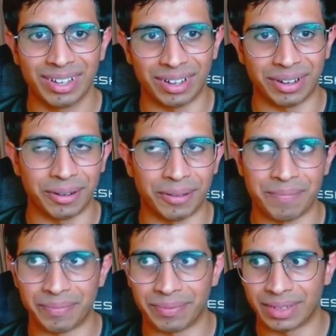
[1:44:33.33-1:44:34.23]

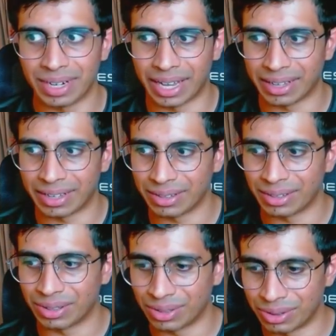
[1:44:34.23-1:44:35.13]
Um, like
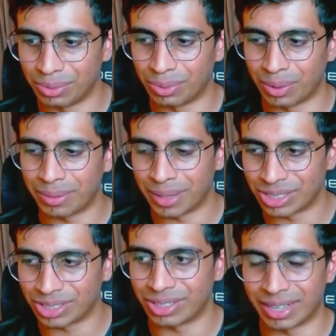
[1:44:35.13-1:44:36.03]
you want to make
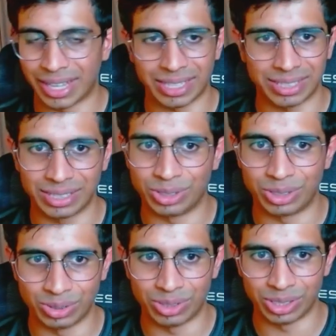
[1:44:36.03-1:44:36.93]
sure that that's still
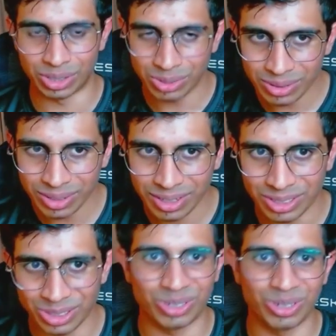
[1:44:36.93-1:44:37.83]
true to you.
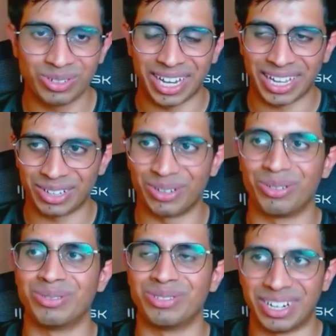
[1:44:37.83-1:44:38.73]
So don't like
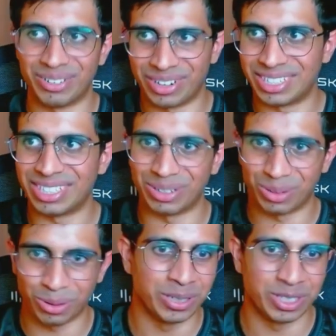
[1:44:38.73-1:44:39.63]
go generating a
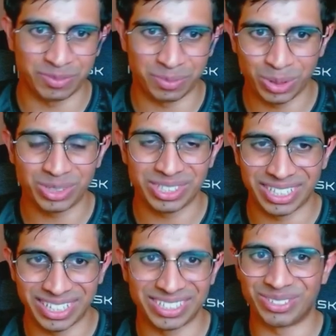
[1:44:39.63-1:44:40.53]
whole bunch of posts
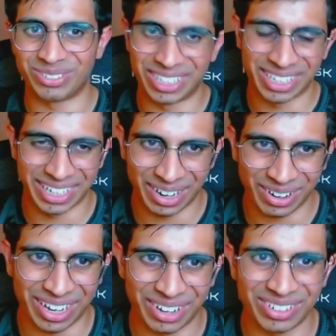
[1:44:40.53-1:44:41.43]
and then just reading it
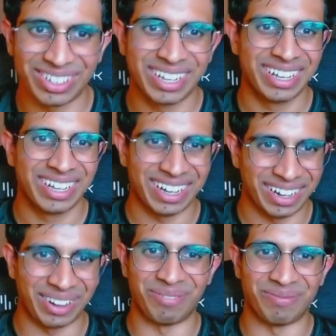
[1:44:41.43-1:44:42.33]
out loud,
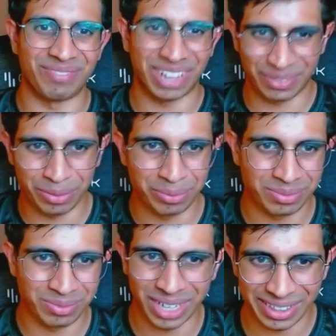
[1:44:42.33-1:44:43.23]
um, like
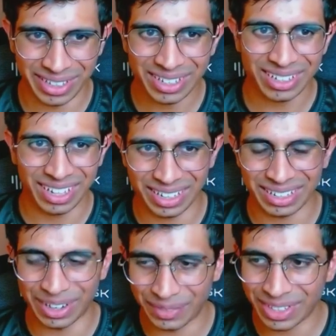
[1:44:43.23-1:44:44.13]
from nothing. Like
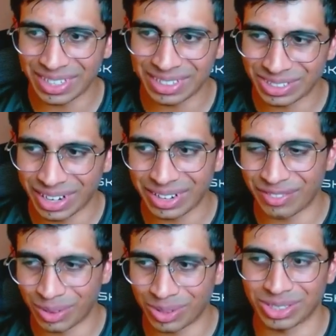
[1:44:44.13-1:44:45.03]
definitely try to
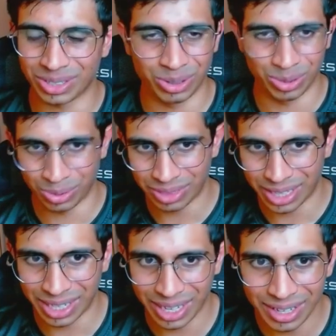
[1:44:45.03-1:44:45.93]
focus on your own
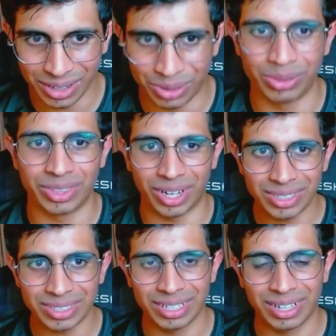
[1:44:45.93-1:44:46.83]
thinking and your own
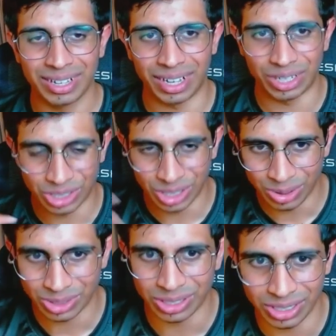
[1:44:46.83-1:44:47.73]
thoughts and share
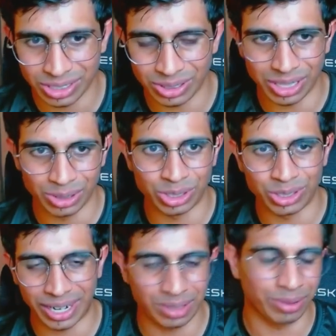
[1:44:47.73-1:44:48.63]
those thoughts so that you
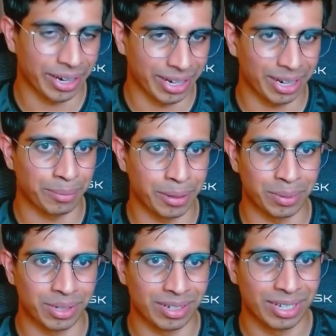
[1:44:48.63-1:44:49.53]
attract the right kind of
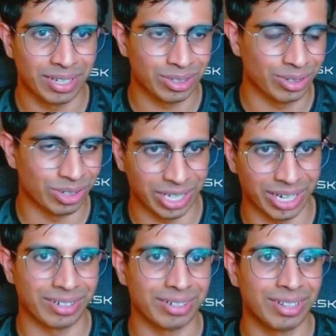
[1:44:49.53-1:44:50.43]
people to your
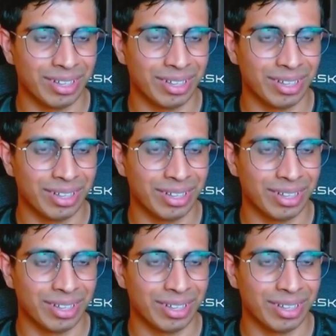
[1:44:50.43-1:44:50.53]
channel.